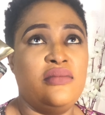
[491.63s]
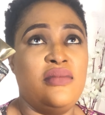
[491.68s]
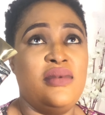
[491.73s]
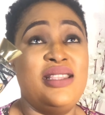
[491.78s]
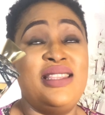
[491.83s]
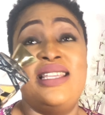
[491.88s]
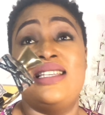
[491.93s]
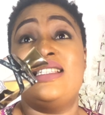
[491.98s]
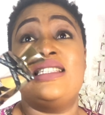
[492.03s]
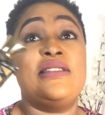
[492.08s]

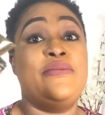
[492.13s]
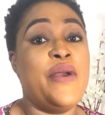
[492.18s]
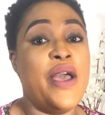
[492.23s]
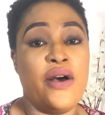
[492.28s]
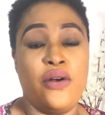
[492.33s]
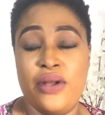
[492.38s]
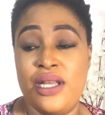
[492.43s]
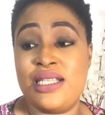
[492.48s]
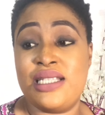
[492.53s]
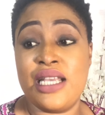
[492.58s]
the
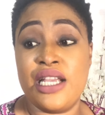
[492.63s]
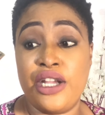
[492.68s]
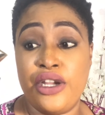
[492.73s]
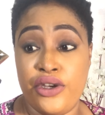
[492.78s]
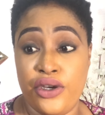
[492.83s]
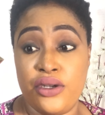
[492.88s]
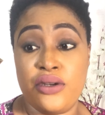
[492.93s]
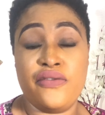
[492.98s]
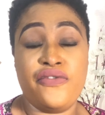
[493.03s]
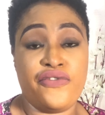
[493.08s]
smell. It's a
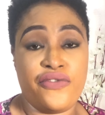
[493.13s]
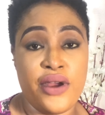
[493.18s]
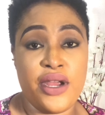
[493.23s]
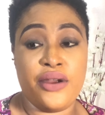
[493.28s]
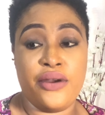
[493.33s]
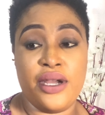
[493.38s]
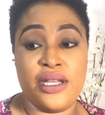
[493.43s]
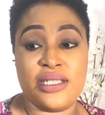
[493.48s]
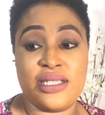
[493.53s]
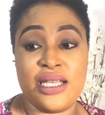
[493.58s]
good
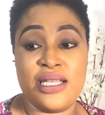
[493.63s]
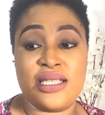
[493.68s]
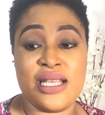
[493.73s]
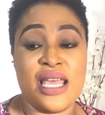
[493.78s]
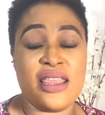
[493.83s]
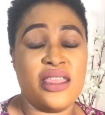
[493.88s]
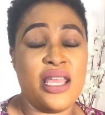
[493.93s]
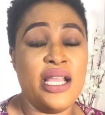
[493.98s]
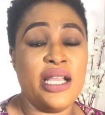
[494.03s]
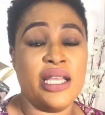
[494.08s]
fragrance.
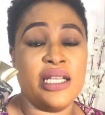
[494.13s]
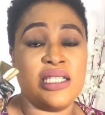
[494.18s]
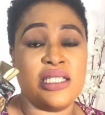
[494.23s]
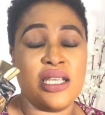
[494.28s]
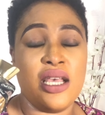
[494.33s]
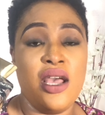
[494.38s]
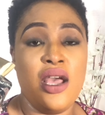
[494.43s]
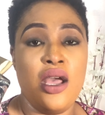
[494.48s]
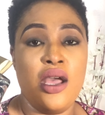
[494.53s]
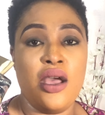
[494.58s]
I think
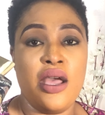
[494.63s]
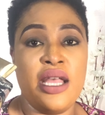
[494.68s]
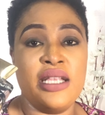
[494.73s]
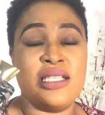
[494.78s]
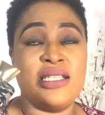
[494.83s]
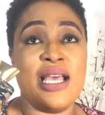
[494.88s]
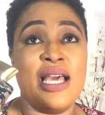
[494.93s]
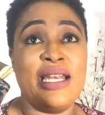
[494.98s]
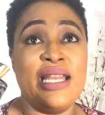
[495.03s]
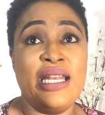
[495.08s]
it's
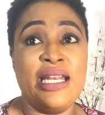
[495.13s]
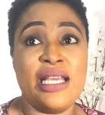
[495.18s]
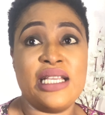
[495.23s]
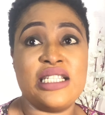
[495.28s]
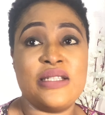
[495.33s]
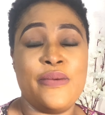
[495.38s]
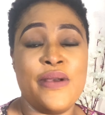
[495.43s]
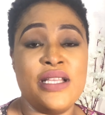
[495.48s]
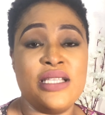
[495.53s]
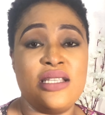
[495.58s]
an
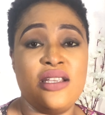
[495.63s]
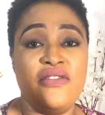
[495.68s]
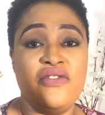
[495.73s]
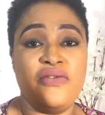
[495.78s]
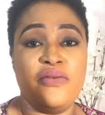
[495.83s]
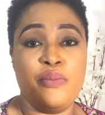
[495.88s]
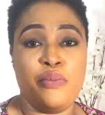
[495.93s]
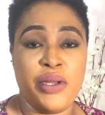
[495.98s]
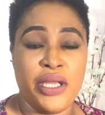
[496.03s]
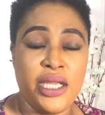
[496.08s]

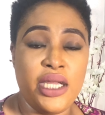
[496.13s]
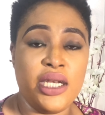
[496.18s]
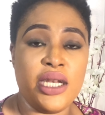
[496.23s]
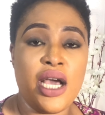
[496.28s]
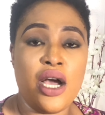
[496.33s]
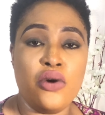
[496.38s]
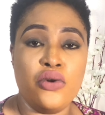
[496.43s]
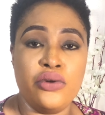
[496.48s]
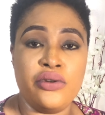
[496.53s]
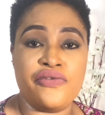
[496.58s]
inexpensive
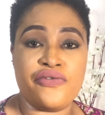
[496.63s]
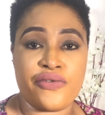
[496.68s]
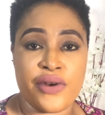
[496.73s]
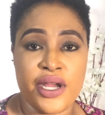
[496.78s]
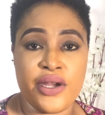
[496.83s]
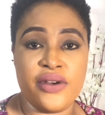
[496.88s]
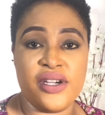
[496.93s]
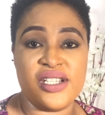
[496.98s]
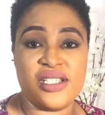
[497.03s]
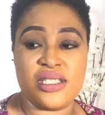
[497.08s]
beginner oud
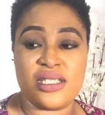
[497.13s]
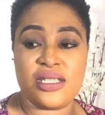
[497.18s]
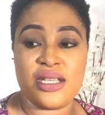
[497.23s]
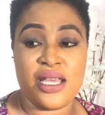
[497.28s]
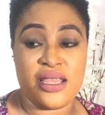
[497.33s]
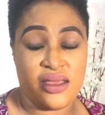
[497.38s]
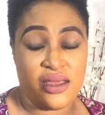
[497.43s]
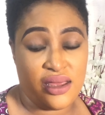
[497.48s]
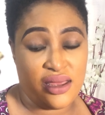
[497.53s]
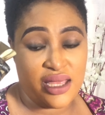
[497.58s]
fragrance,
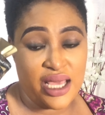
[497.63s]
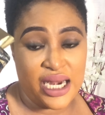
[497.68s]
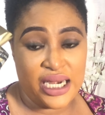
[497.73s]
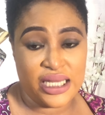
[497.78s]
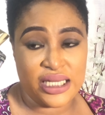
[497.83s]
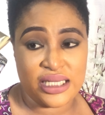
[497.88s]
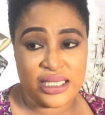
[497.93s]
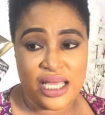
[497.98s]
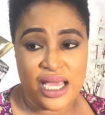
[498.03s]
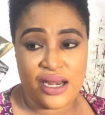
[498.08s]
and that
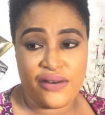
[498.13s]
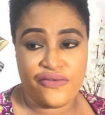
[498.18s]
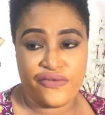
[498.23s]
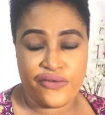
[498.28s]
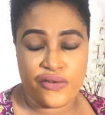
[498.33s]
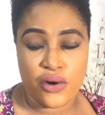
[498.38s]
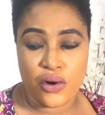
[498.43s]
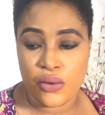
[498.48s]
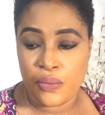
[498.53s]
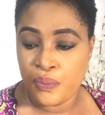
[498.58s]
is that
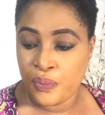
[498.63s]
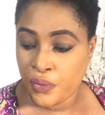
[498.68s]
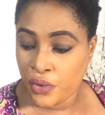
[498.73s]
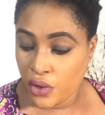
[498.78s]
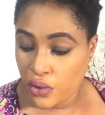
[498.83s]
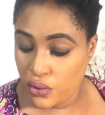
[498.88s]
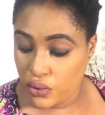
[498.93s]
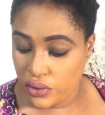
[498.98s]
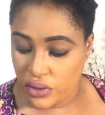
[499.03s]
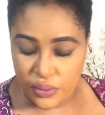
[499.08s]
for
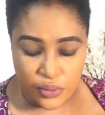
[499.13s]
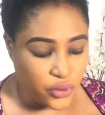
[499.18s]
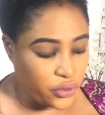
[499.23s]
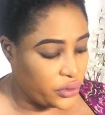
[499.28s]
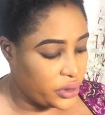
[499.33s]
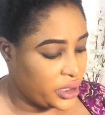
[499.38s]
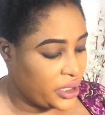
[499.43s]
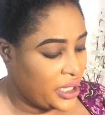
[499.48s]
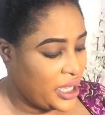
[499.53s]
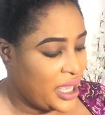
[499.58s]
Oud
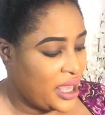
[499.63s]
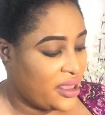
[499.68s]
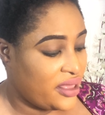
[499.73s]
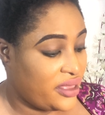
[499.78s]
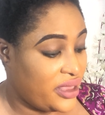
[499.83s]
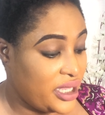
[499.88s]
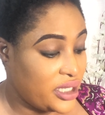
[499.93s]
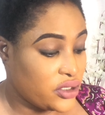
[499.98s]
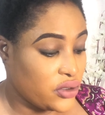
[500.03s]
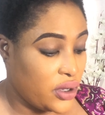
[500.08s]
Mood.
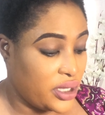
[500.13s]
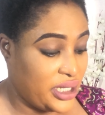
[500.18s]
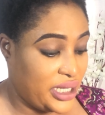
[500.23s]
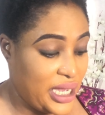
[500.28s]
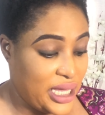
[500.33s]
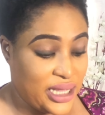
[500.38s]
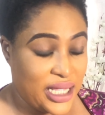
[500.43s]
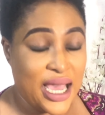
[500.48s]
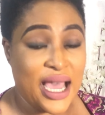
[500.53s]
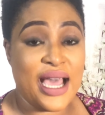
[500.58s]
This, on the
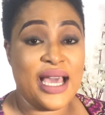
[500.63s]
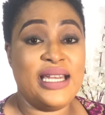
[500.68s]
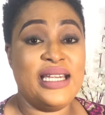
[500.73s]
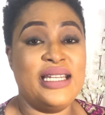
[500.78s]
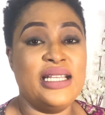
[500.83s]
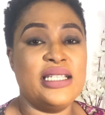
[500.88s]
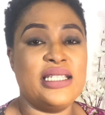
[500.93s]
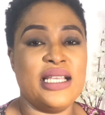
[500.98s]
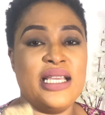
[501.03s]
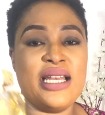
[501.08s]
other hand,
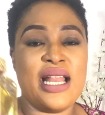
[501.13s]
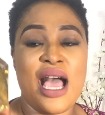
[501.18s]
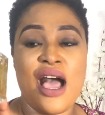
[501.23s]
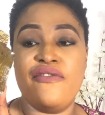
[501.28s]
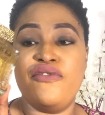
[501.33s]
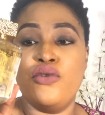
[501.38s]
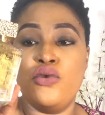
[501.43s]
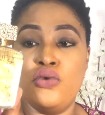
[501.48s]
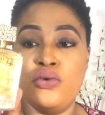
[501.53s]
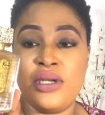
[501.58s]
doesn't
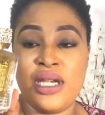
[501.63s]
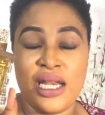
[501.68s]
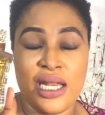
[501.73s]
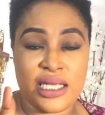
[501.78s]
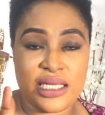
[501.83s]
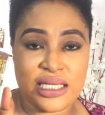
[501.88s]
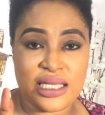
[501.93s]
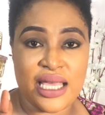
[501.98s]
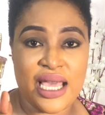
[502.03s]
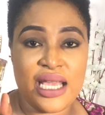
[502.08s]
have oud
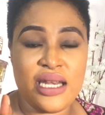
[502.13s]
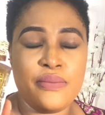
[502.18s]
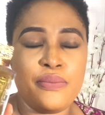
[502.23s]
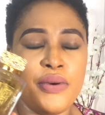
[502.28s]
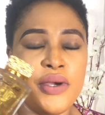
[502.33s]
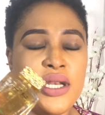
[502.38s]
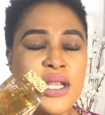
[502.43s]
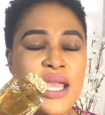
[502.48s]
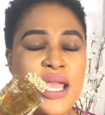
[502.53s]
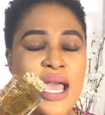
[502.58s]
listed,
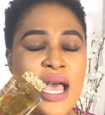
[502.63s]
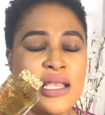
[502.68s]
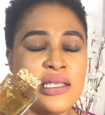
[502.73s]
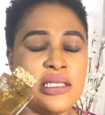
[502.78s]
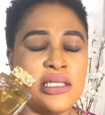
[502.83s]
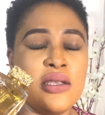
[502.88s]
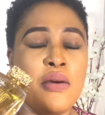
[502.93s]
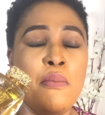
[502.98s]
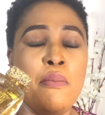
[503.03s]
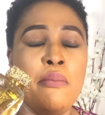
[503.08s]
but it has
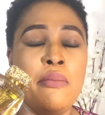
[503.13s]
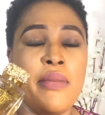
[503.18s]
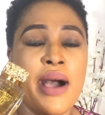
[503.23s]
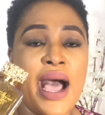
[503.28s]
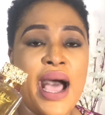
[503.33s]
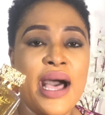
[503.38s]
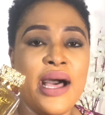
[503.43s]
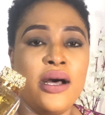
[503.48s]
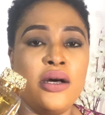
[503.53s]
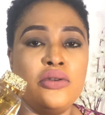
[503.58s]
some
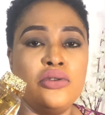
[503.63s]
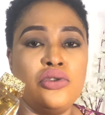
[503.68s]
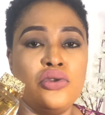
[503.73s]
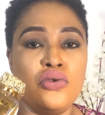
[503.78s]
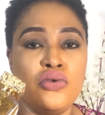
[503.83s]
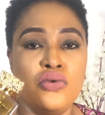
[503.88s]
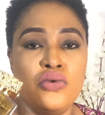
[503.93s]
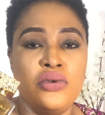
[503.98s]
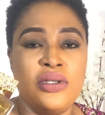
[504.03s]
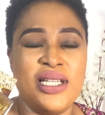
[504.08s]
mild
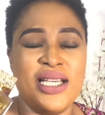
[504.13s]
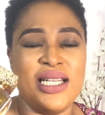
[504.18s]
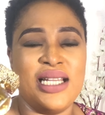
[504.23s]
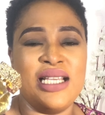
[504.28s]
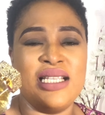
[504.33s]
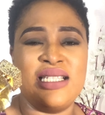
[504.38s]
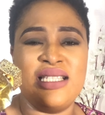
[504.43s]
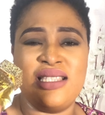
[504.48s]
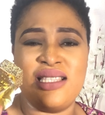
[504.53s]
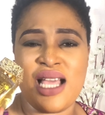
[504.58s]
oud that
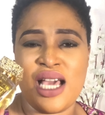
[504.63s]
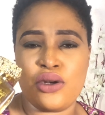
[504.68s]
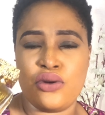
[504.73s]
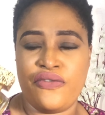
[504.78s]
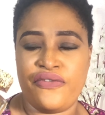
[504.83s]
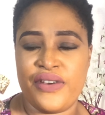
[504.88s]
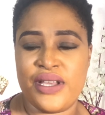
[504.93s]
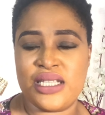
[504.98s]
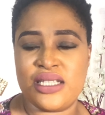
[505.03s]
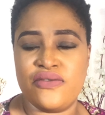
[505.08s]
is
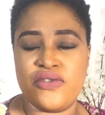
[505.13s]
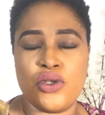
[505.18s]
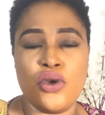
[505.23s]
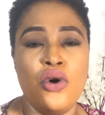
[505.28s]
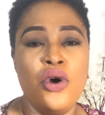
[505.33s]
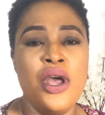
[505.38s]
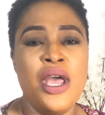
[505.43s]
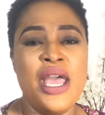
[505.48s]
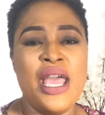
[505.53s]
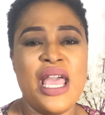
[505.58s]
non-offensive.
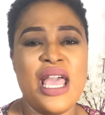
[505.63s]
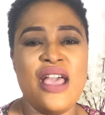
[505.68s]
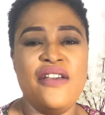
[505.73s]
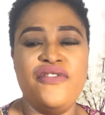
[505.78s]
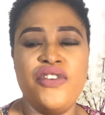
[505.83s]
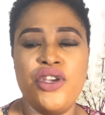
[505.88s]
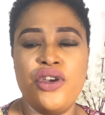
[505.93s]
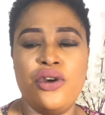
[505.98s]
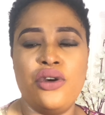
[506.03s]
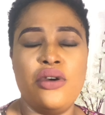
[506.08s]
So if
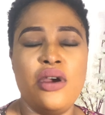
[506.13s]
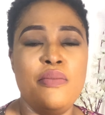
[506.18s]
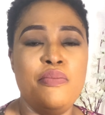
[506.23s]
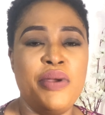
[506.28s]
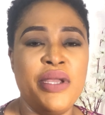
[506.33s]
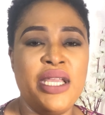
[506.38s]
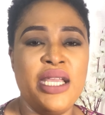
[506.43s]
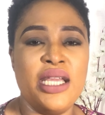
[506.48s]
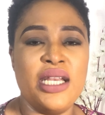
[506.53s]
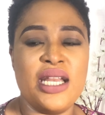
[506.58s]
you're a
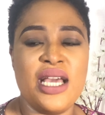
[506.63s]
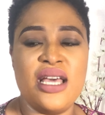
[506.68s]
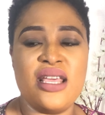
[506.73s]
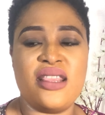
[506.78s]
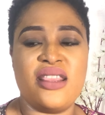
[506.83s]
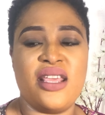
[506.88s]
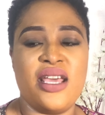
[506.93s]
beginner